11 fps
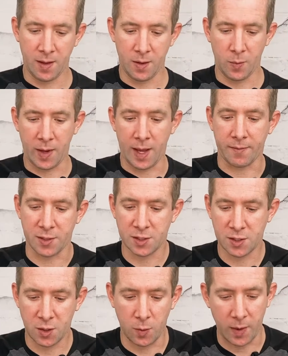We have a
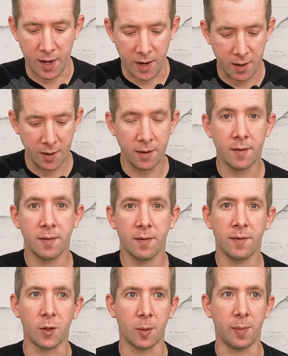square
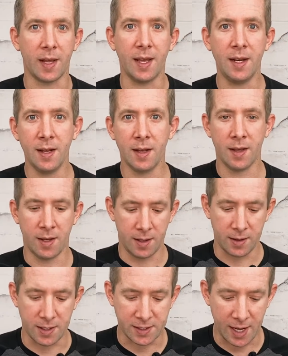floor plan.
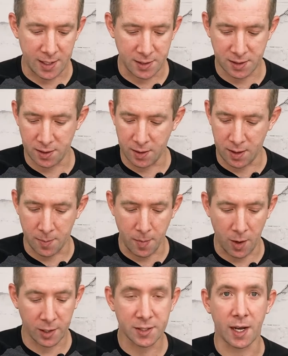This has
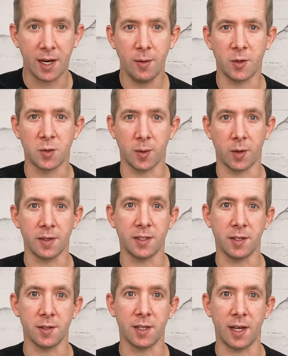marks on it, which we're going to
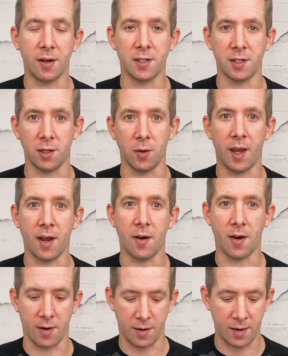use later to locate
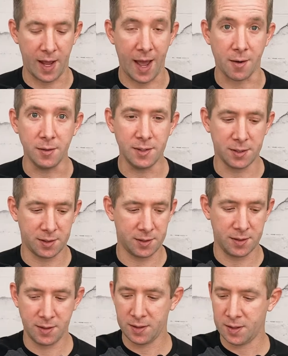our house.
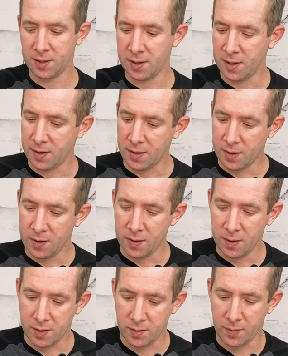
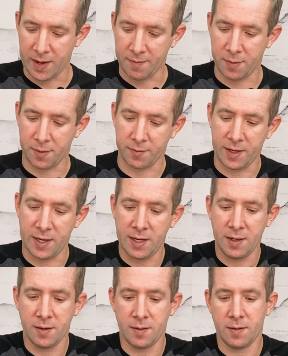We have
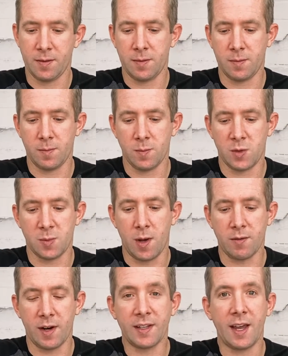3
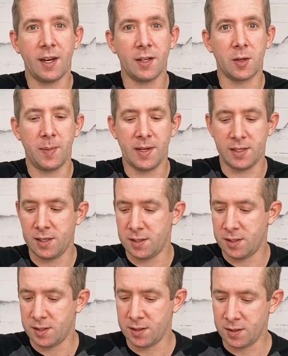small rectangular
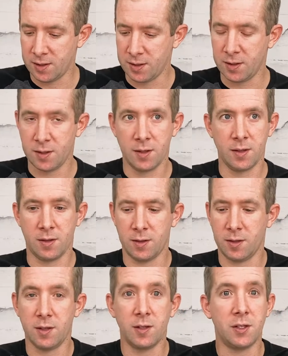pieces,
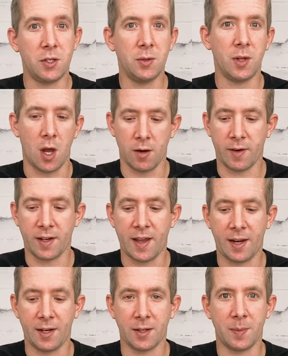2 long
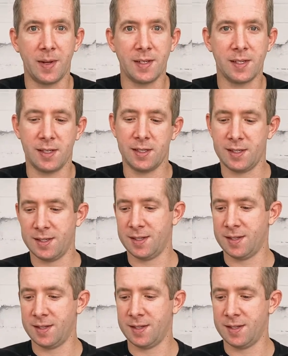rectangular pieces.